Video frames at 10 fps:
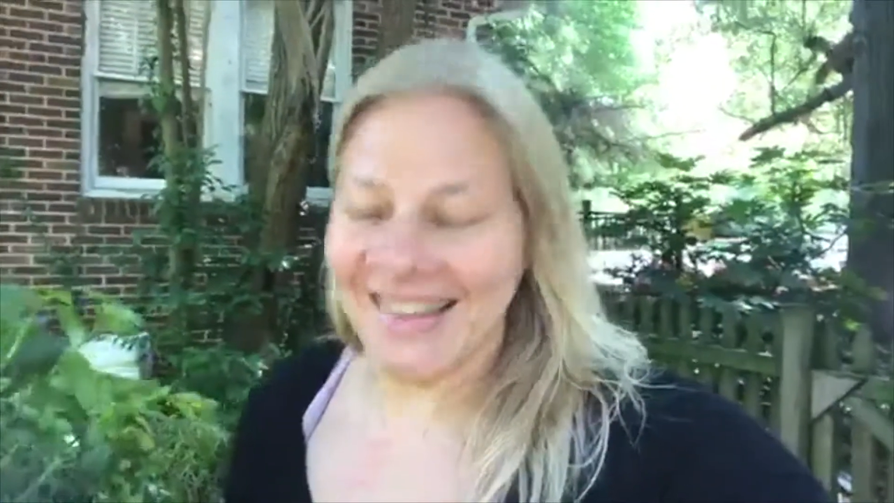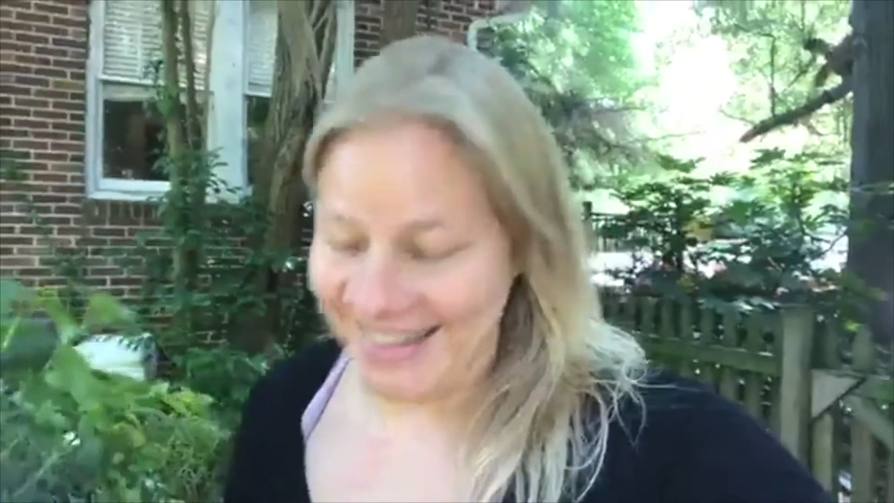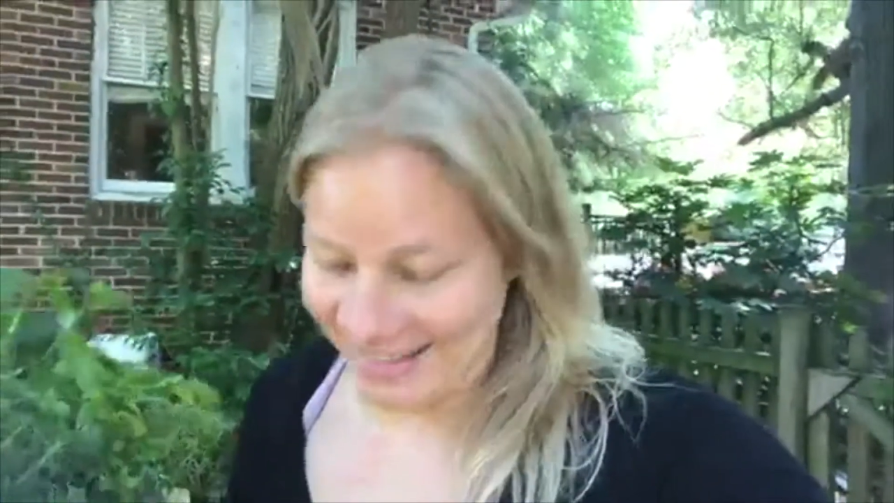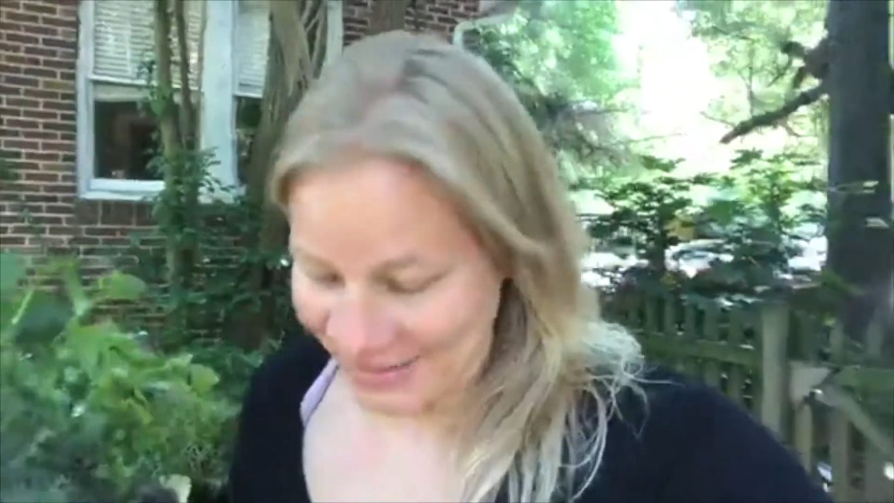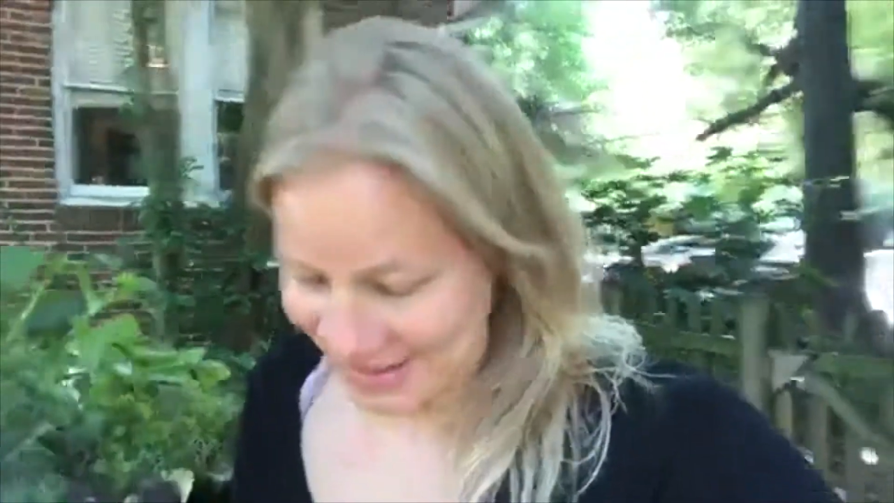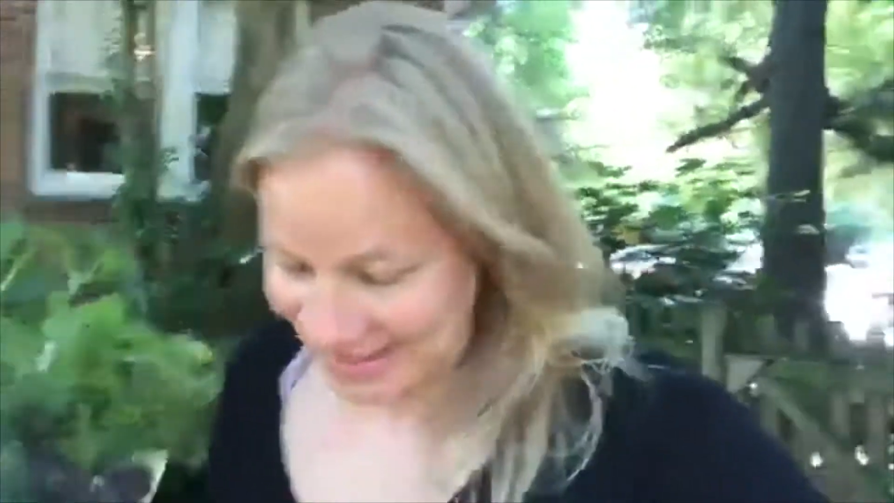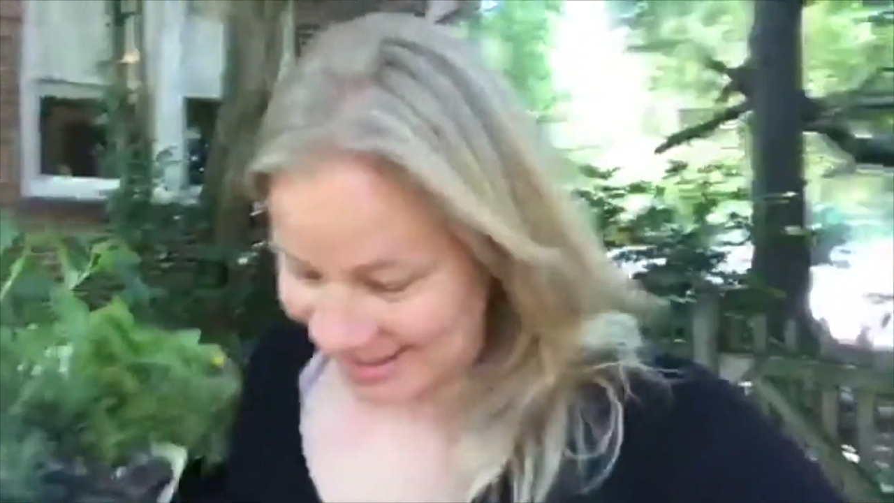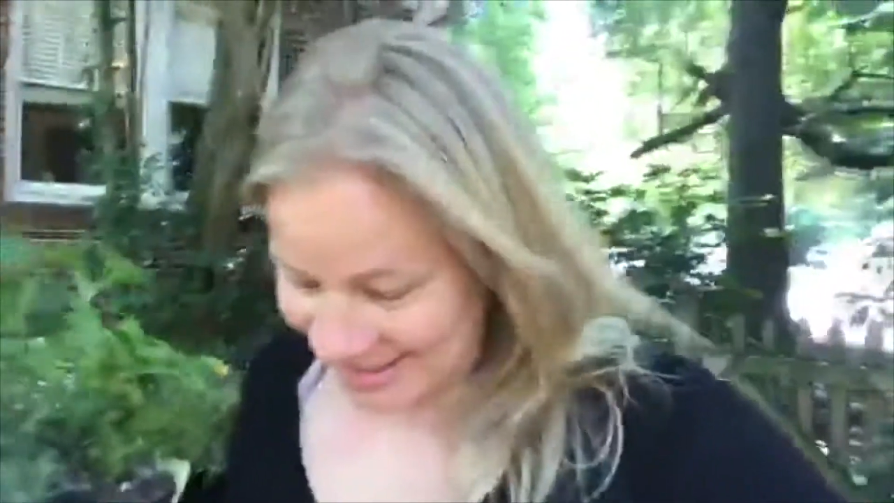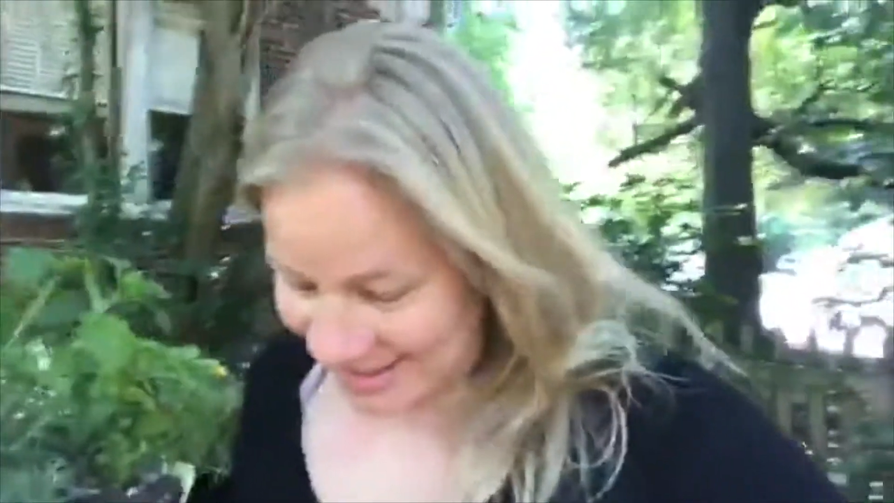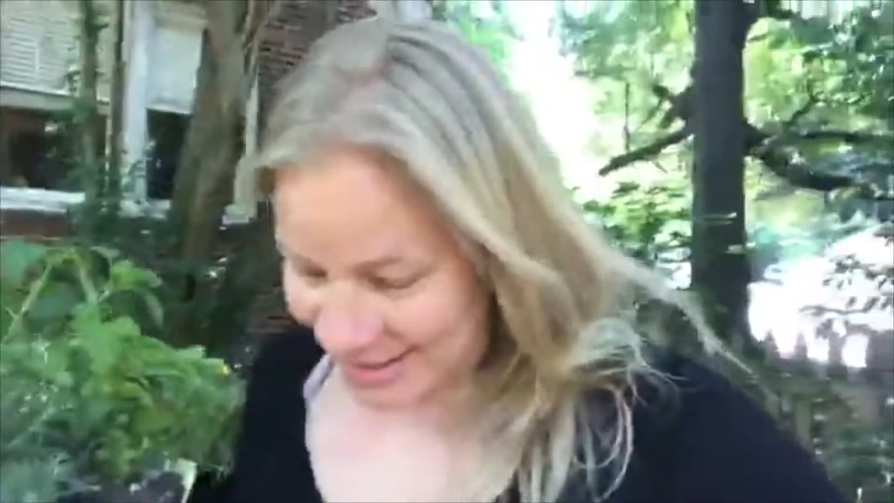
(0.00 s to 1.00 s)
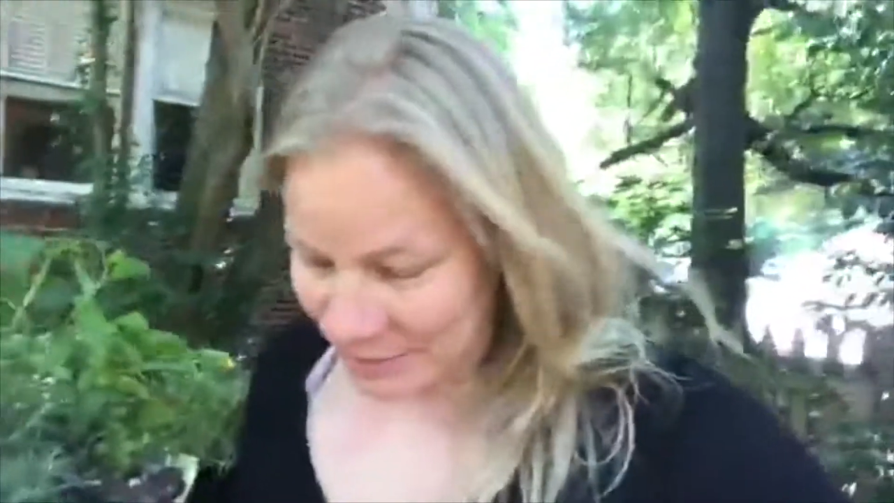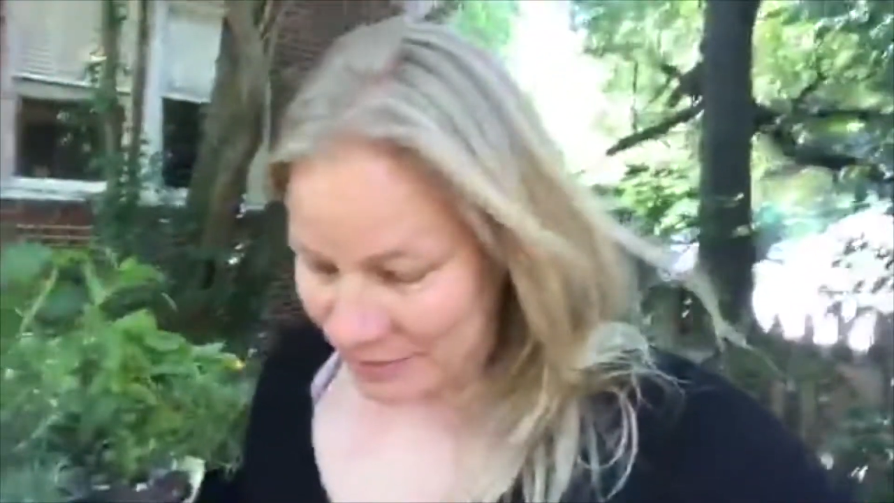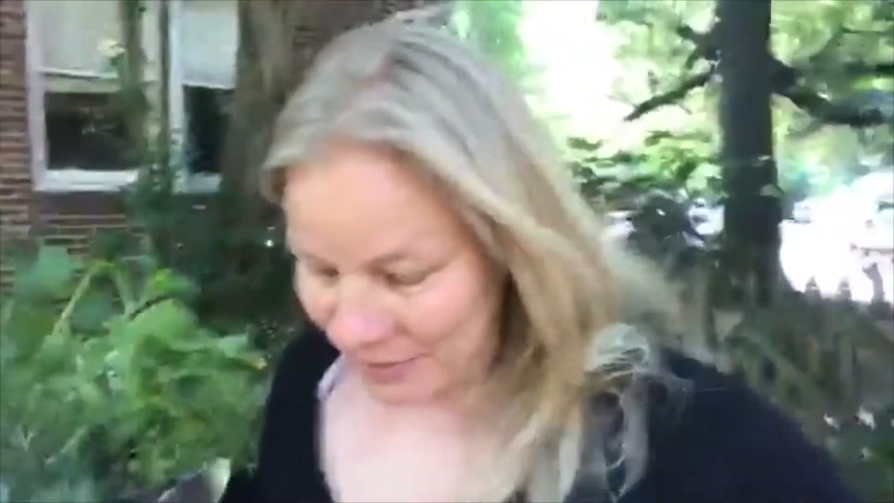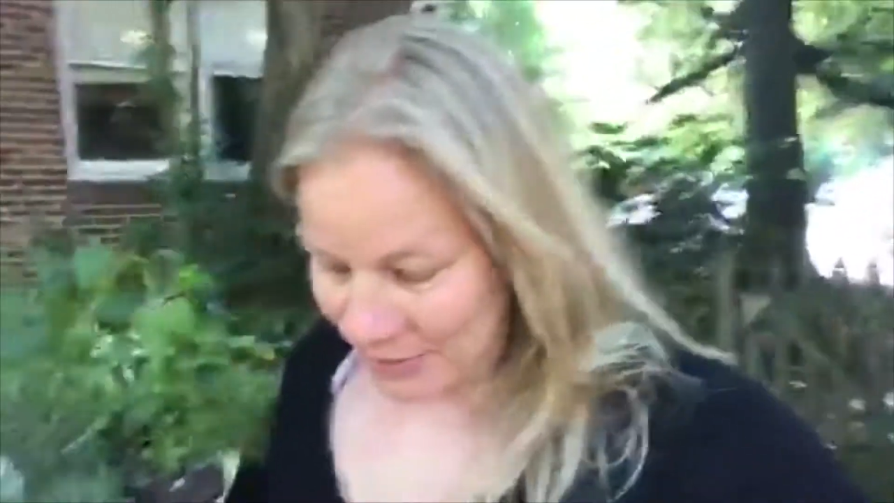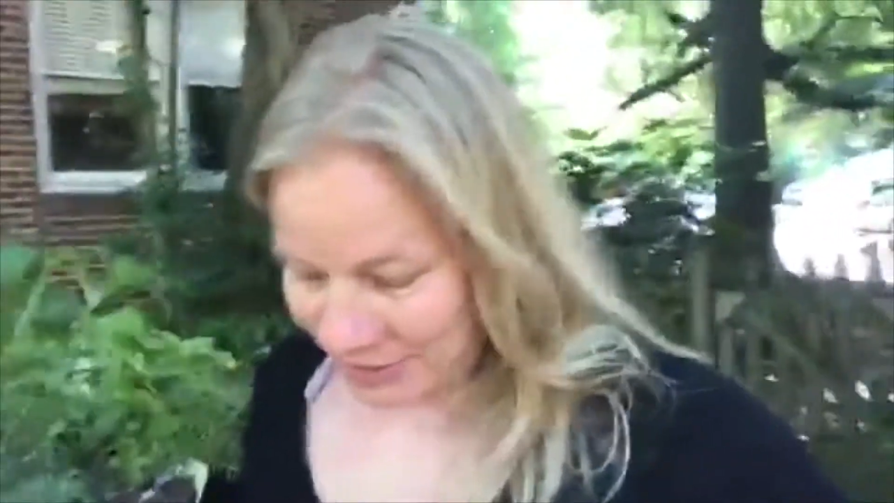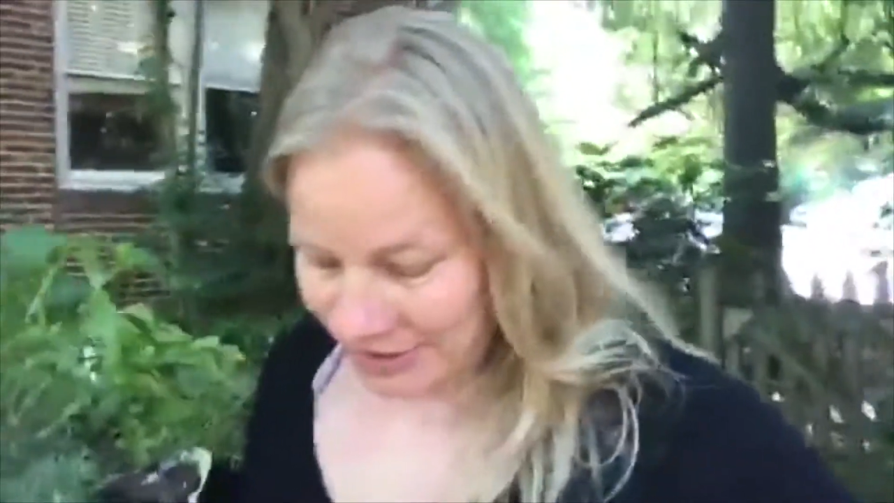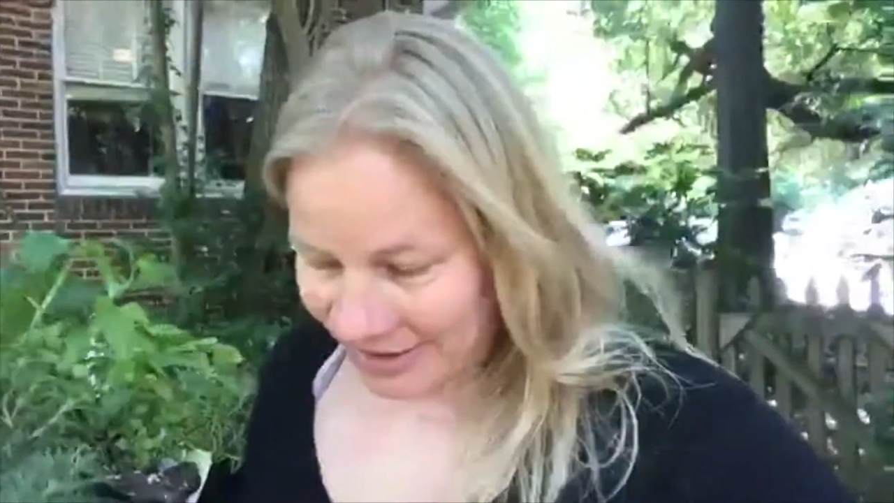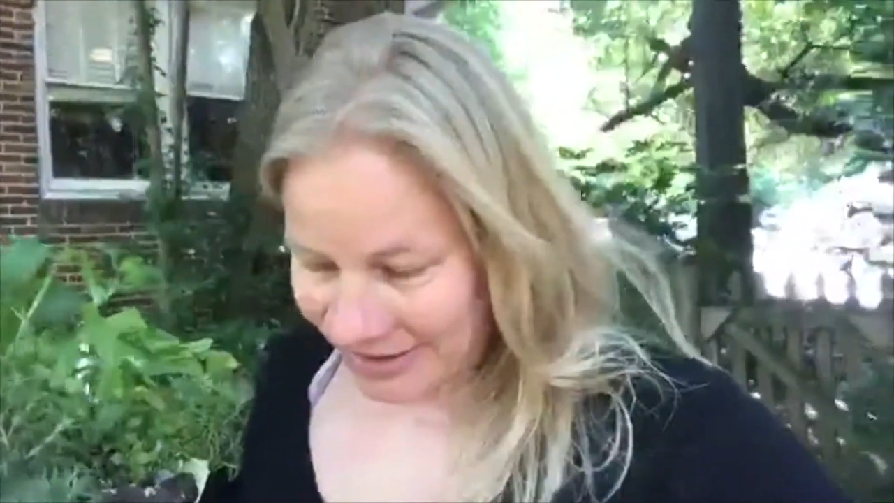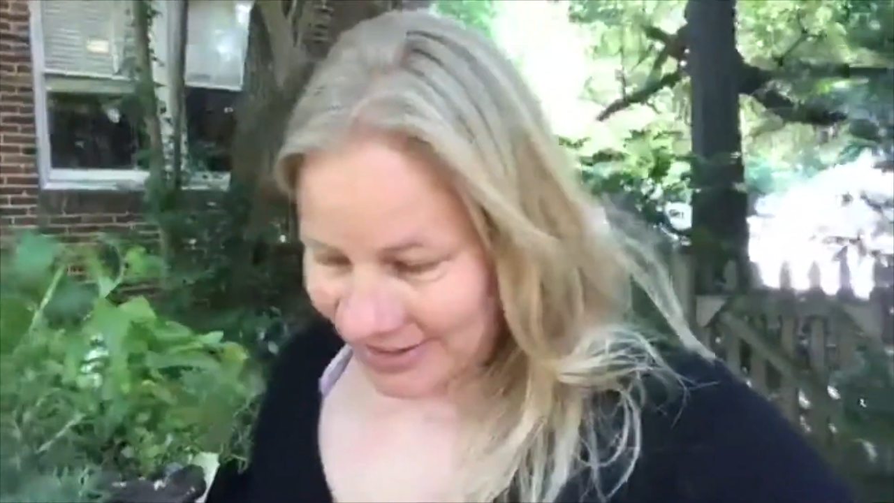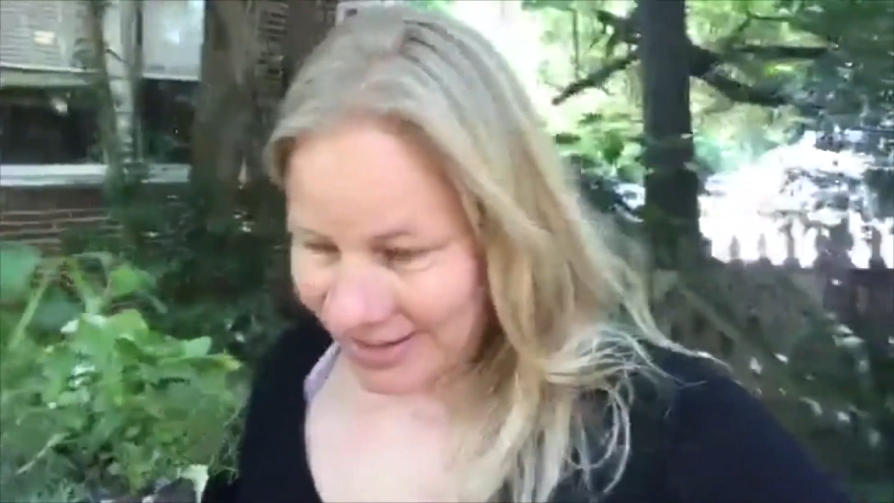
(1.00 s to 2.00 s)
It was nice to see some of you earlier
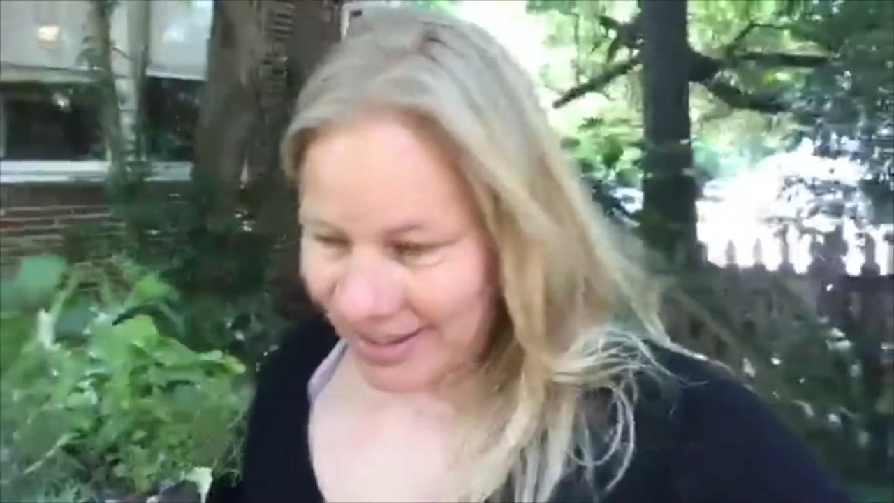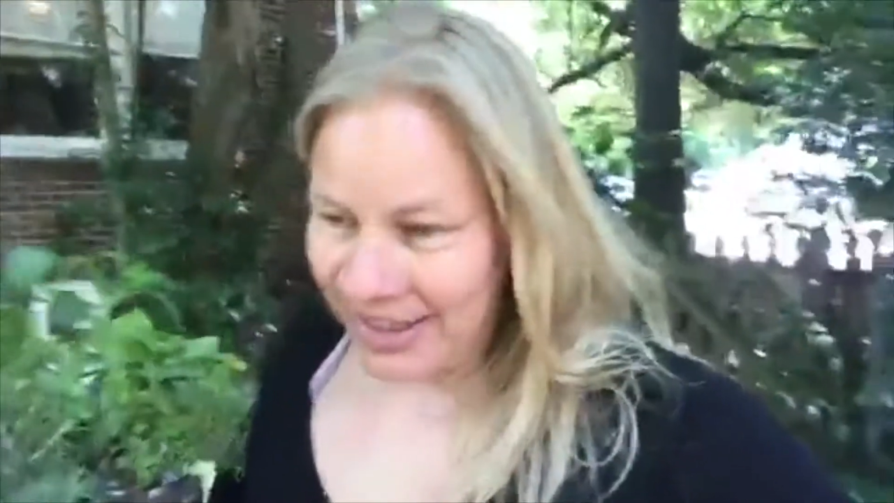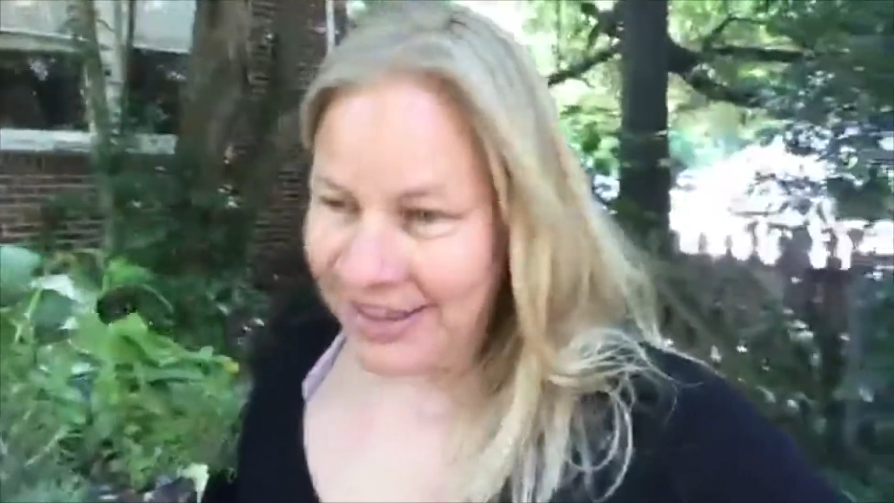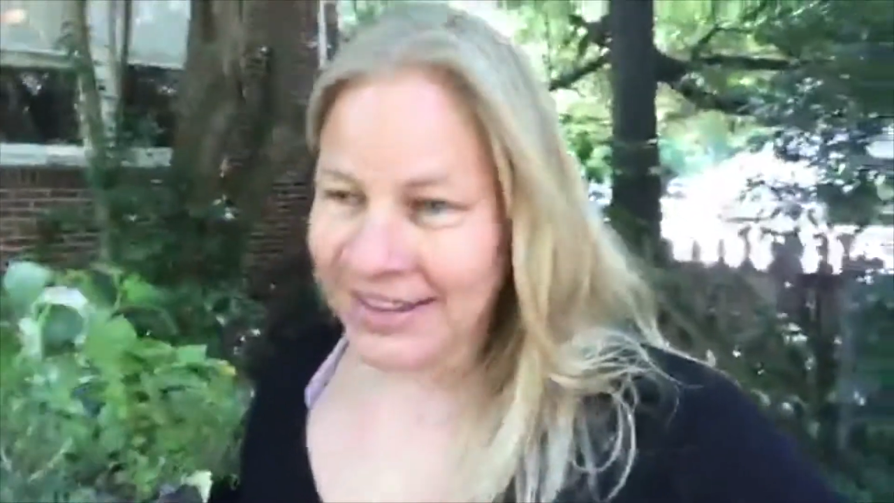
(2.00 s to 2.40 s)
today